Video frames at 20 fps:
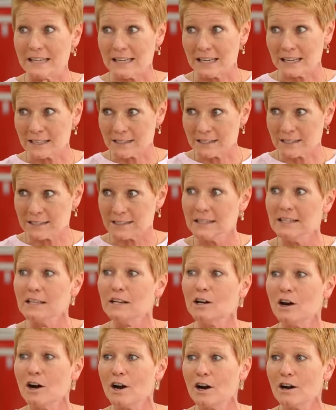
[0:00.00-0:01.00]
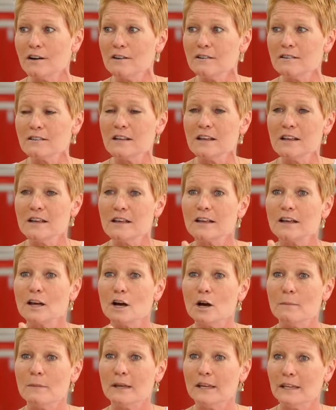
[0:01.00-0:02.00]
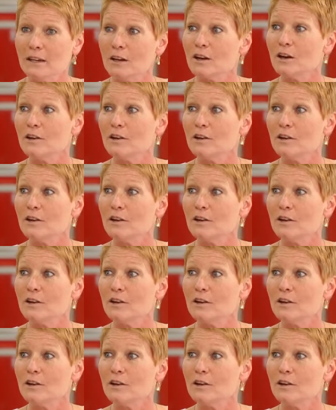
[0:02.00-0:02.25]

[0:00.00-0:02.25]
ESC cars come in